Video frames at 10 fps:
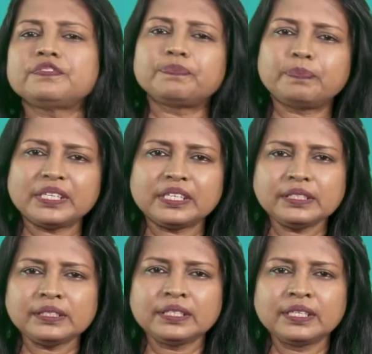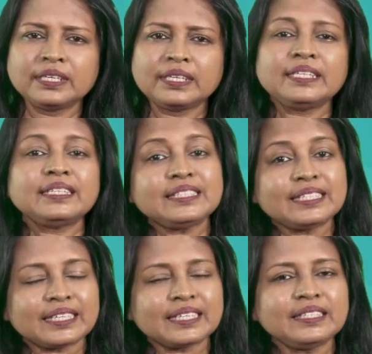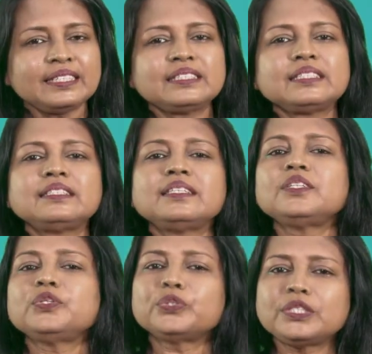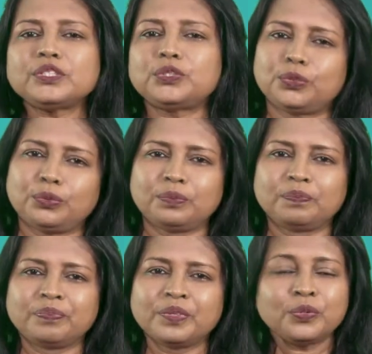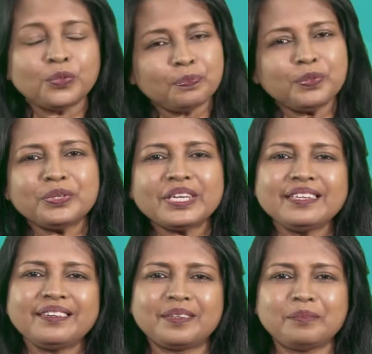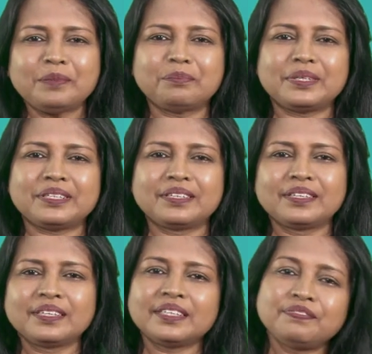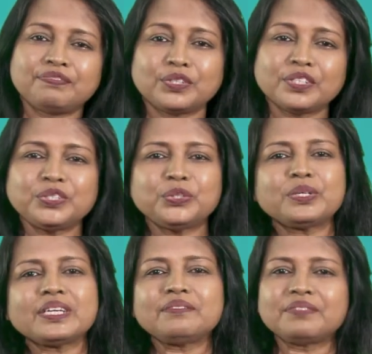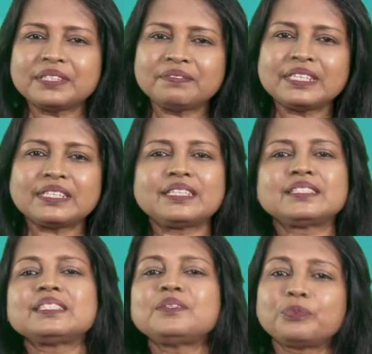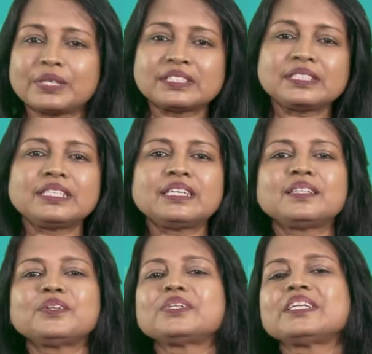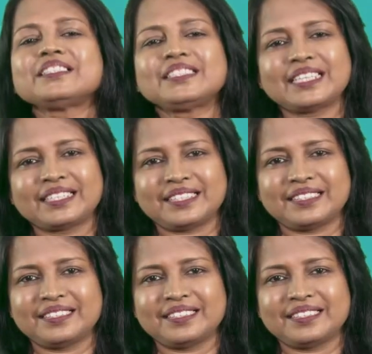of place in the second lesson in Unit 2. Hope you can remember. If not, you can weave that lesson once again on our channel.